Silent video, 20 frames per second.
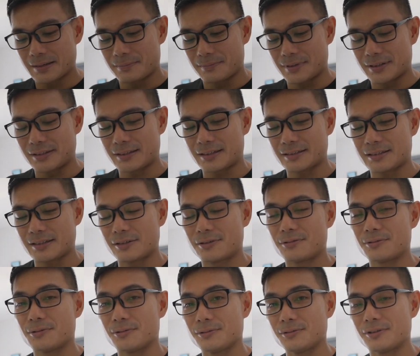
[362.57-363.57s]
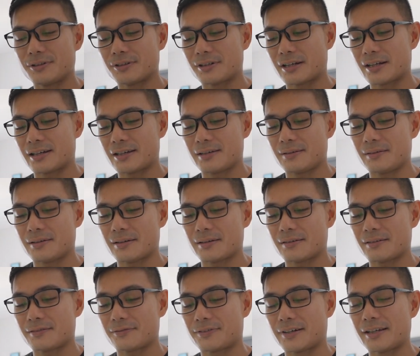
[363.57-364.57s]
But as I grew older, I
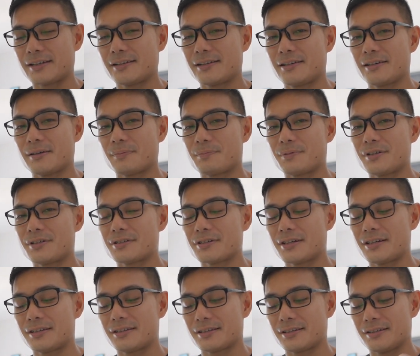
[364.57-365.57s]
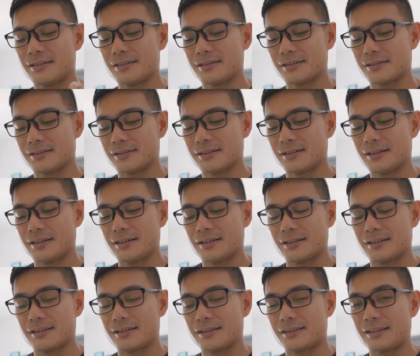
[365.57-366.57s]
finally appreciated the
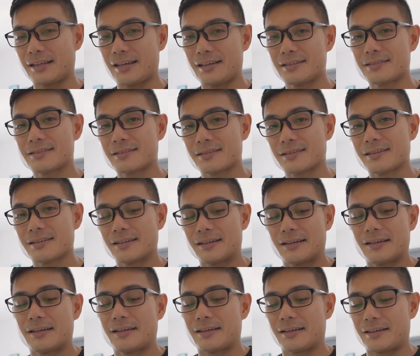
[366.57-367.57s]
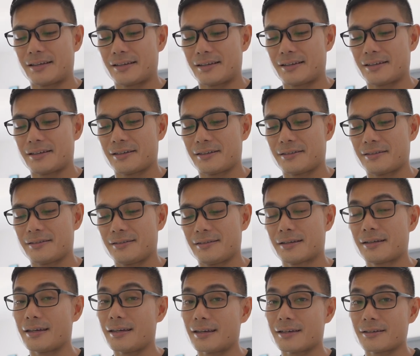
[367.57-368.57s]
taste and the
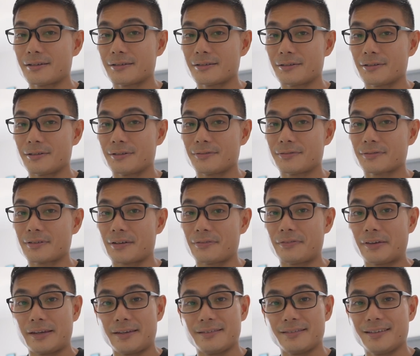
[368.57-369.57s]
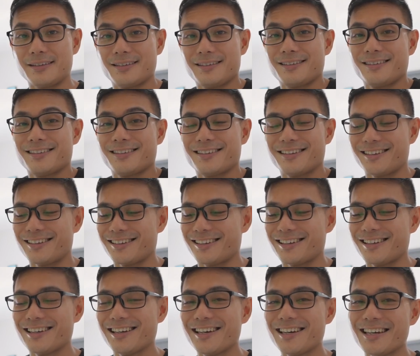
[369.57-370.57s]
kick of caffeine.
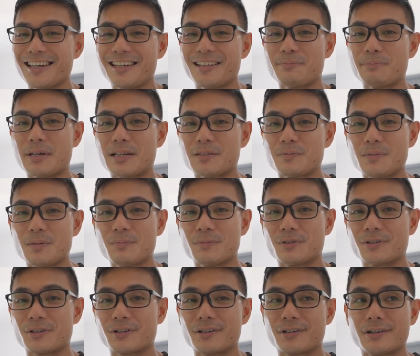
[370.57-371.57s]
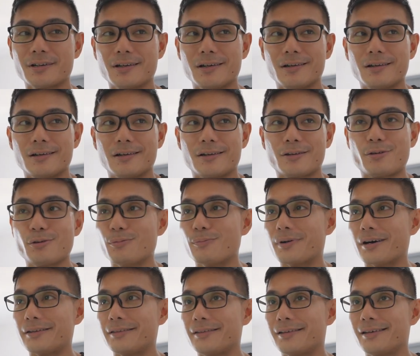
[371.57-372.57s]
It makes me more
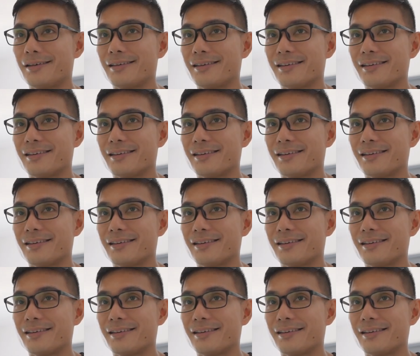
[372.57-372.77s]
human.